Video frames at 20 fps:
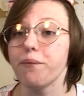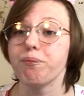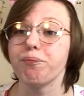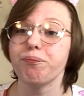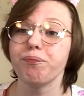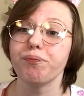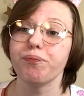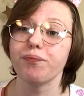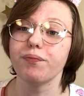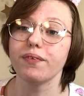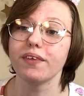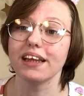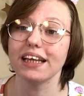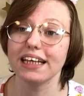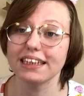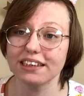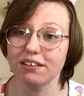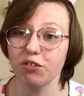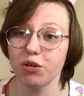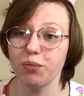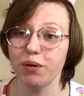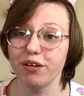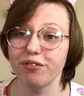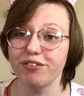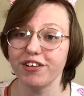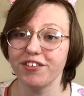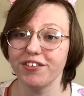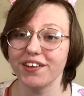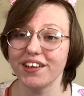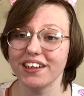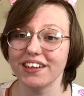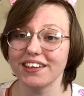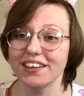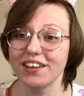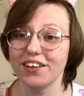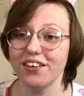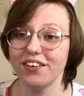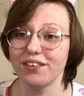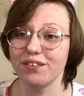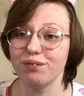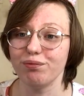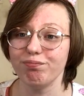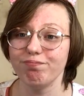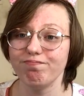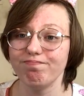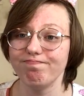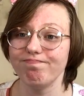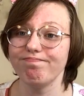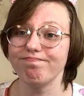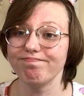Yeah, that's one of my favorite things to do.